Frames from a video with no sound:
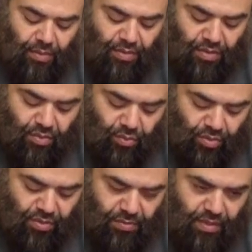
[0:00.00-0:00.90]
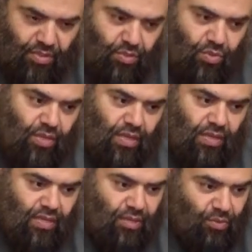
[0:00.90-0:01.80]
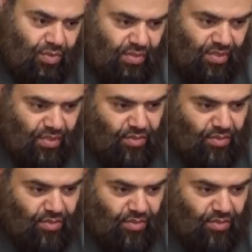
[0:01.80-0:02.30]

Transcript: person would make sure that he would